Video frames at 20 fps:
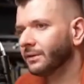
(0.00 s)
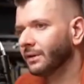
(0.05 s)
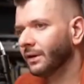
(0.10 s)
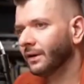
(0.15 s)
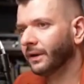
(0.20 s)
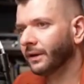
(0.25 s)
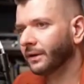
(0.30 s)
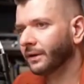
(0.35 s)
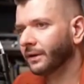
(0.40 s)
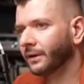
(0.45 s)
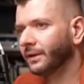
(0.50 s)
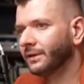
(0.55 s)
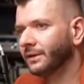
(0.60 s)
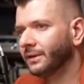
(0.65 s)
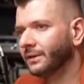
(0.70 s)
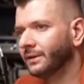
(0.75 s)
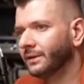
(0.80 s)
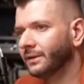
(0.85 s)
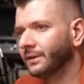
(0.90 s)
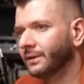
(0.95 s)
Like,
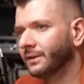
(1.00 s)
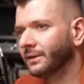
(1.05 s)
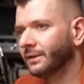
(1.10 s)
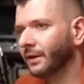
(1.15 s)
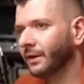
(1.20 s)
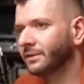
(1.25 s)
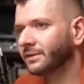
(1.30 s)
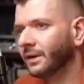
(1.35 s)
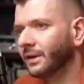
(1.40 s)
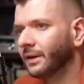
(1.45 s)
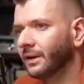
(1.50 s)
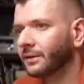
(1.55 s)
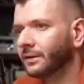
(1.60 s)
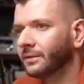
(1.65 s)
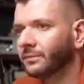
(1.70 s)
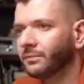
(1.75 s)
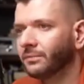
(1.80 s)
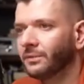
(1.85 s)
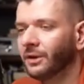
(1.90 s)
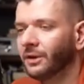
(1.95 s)
is that
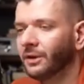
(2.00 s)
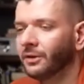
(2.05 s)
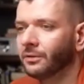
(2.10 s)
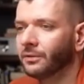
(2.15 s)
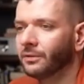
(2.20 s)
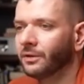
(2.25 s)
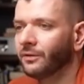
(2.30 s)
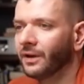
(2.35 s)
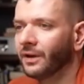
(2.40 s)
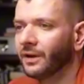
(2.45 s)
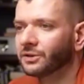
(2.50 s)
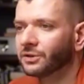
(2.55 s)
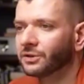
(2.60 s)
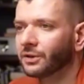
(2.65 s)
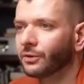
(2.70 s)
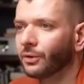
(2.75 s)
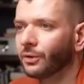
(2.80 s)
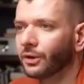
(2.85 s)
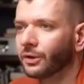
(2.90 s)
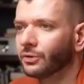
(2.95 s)

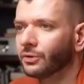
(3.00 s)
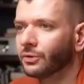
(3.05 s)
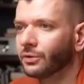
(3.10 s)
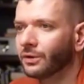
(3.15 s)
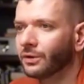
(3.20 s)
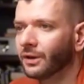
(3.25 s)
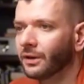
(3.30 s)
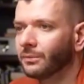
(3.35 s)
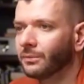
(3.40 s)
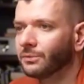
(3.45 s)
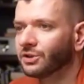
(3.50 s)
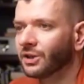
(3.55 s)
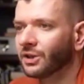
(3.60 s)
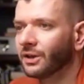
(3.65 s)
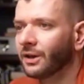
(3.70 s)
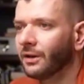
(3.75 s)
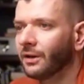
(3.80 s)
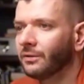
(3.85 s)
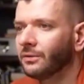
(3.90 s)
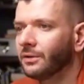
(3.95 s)
eventually going to get him
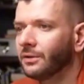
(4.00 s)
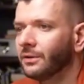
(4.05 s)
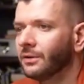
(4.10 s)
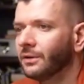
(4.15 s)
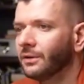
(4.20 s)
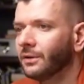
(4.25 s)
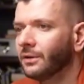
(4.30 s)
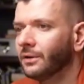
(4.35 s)
shut down?